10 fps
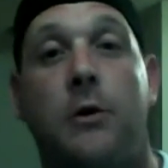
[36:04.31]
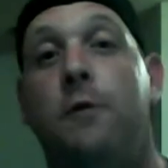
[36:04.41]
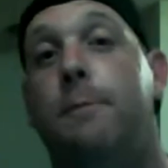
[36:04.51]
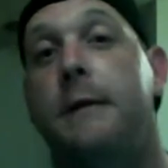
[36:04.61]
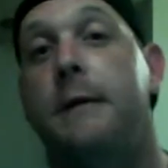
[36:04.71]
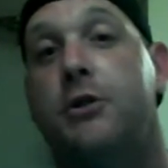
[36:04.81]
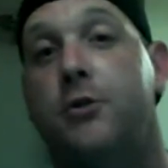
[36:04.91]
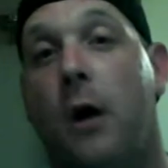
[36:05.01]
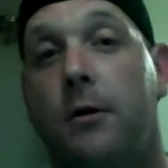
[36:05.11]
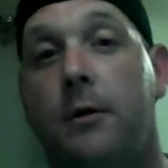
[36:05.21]
or you've been
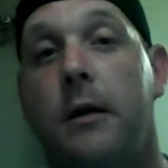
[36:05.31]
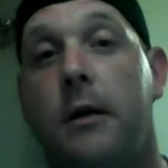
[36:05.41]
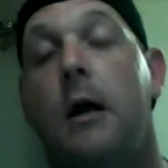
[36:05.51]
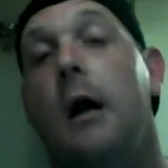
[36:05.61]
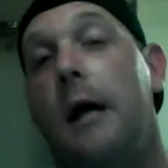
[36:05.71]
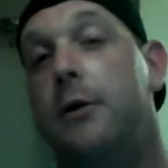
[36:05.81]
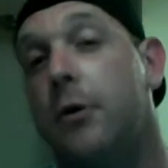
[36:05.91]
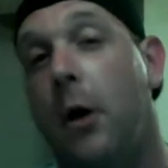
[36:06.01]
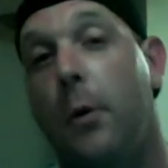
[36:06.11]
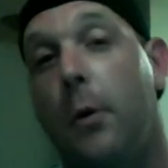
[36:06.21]
struggling and
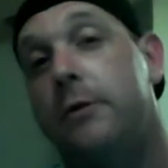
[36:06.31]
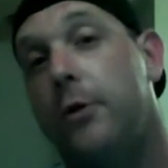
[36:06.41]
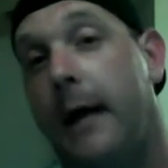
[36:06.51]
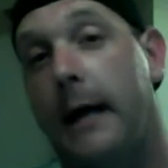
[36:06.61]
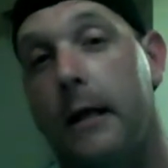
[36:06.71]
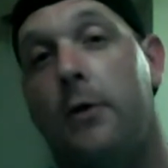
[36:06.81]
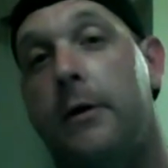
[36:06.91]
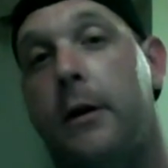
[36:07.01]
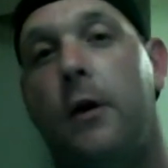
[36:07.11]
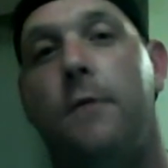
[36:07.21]
you're going through that
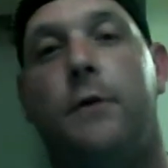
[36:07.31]
learning curve,